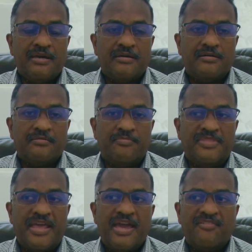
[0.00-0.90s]

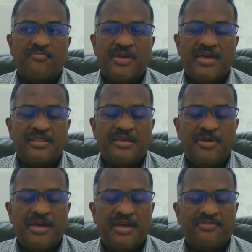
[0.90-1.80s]
They
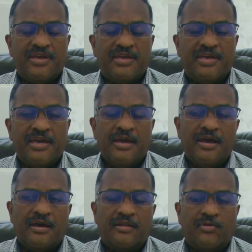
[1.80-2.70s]
may have
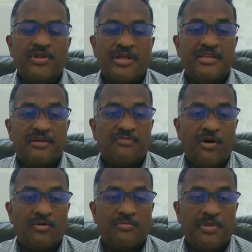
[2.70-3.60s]
a good idea of
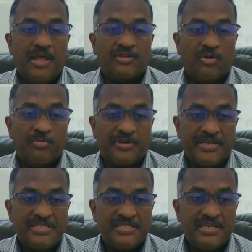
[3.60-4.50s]
how the plant
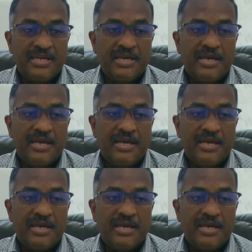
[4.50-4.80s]
operates,